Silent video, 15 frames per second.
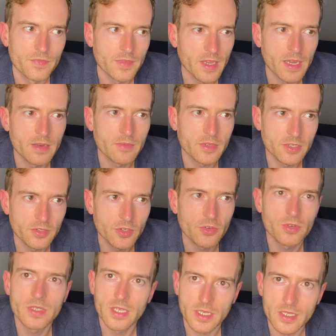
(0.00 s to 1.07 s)
that can
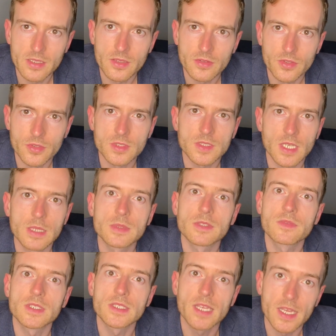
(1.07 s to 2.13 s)
create those types
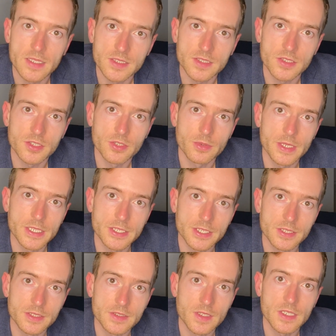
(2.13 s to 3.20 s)
of intense
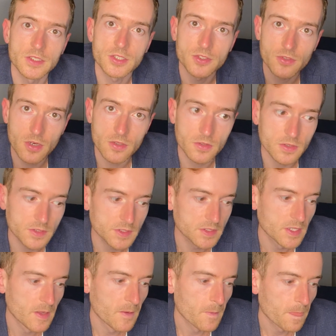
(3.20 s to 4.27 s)
situations and struggles.
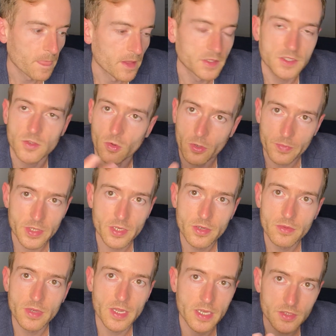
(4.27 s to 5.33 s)
And
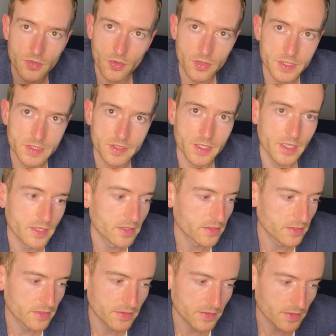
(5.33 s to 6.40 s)
Scorpio and Taurus, again,
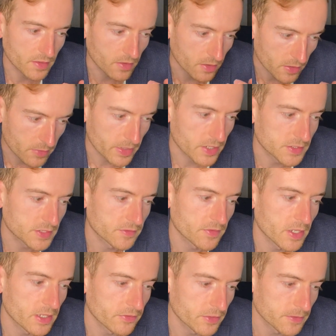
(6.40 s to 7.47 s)
are about
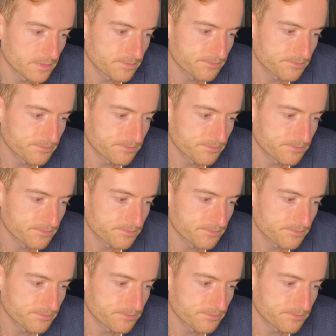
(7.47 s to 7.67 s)
survival.